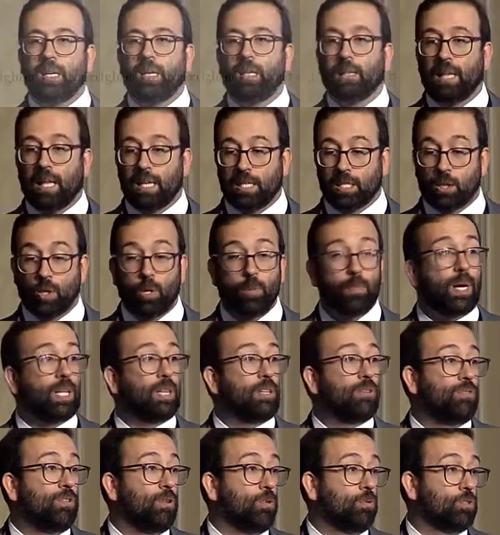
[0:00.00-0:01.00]
and less so about
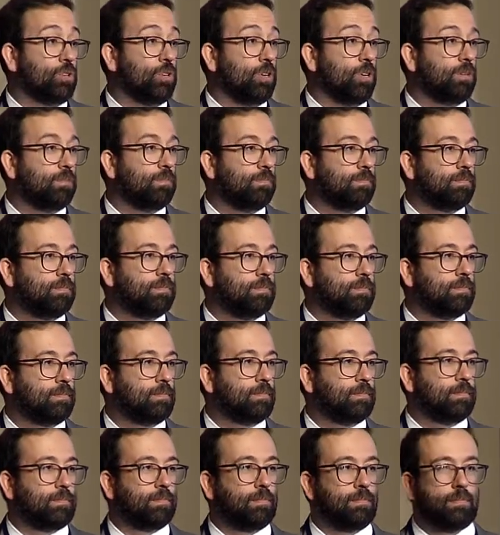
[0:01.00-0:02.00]
the future.
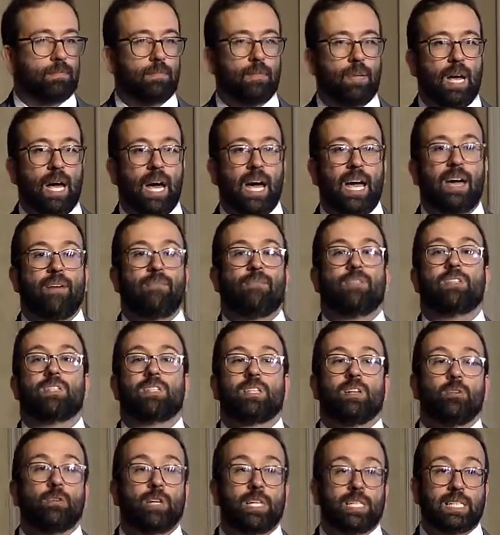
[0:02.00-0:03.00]
I have a
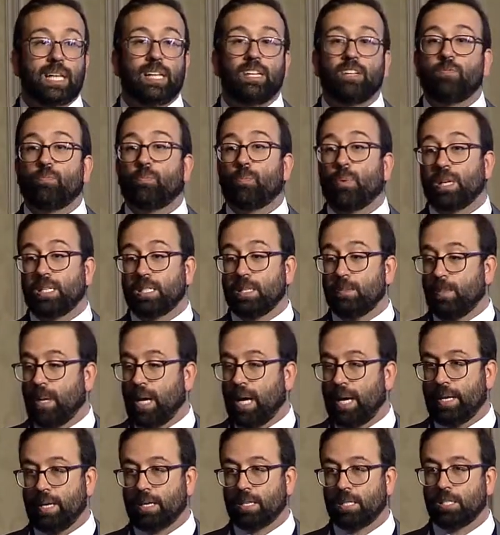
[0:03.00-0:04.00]
certain extent of present
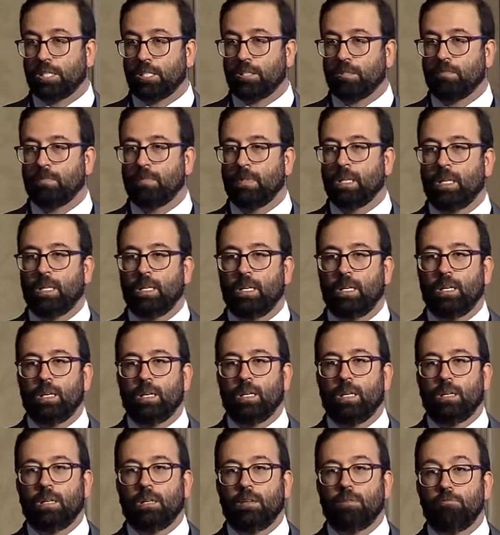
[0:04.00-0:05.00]
bias.
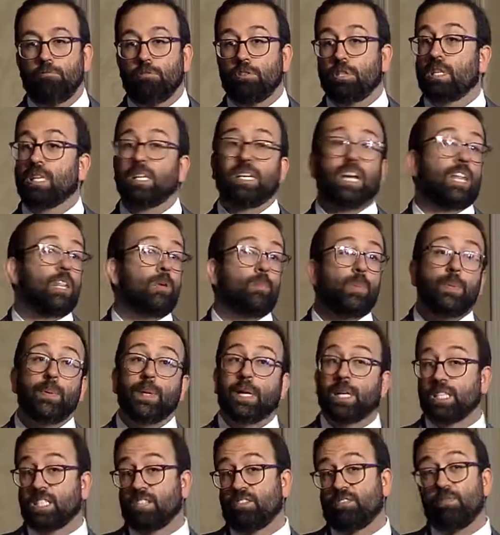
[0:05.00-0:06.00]
This could either be
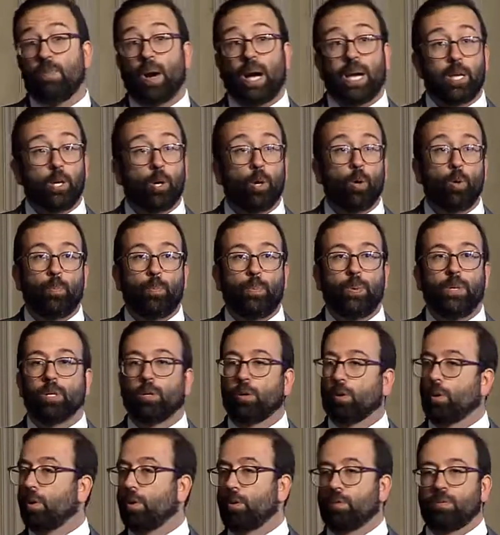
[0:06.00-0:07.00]
because of myopia
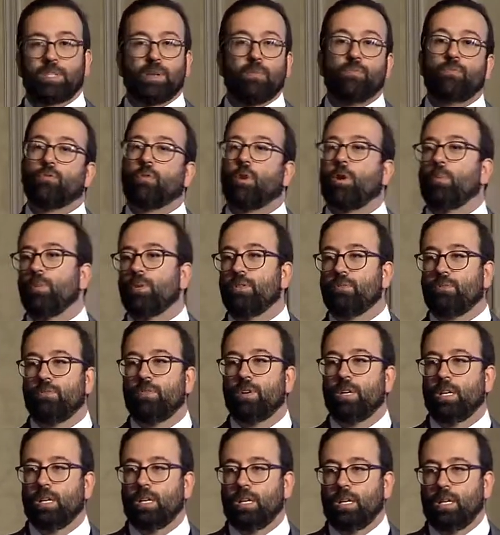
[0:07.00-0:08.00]
or some form of,
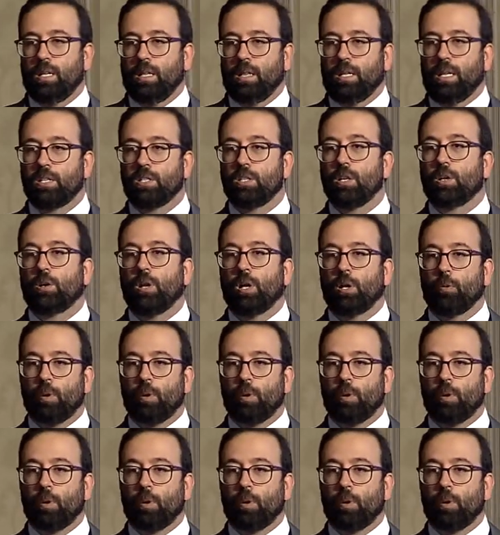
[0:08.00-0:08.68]
let's not call it